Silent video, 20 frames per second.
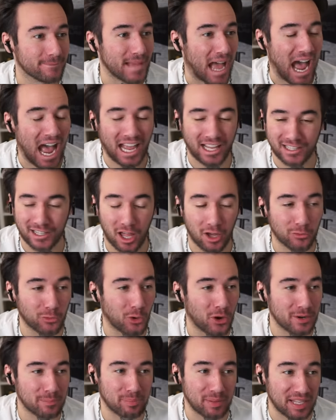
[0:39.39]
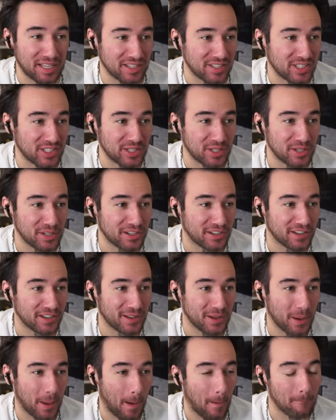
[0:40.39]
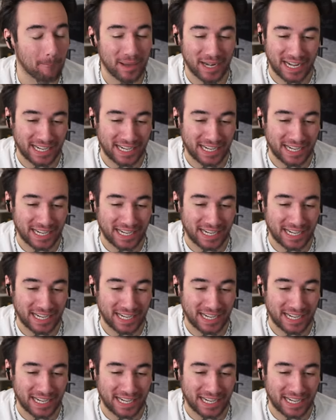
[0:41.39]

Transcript: I love One Piece, but